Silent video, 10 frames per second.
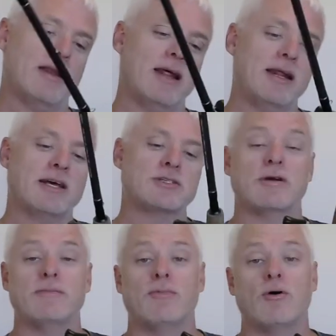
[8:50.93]
It only has
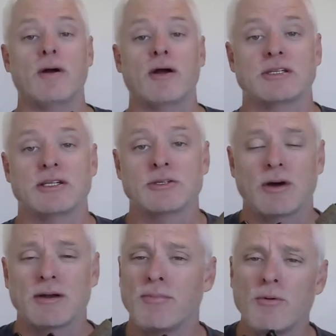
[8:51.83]
3 ball bearings in this one.